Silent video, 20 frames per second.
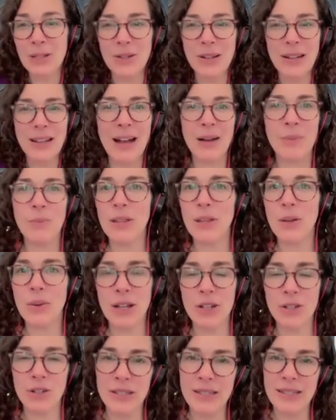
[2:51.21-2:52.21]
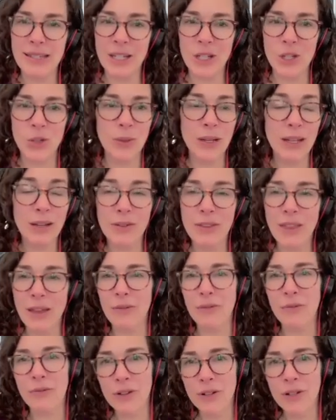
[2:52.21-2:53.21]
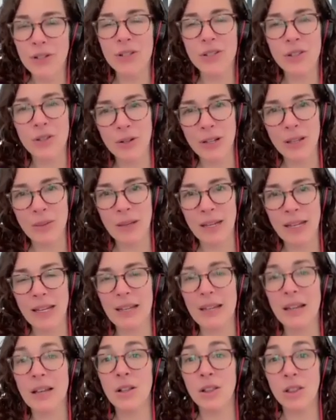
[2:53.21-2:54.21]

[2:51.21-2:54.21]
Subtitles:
you to come with questions each week for that first 30-minute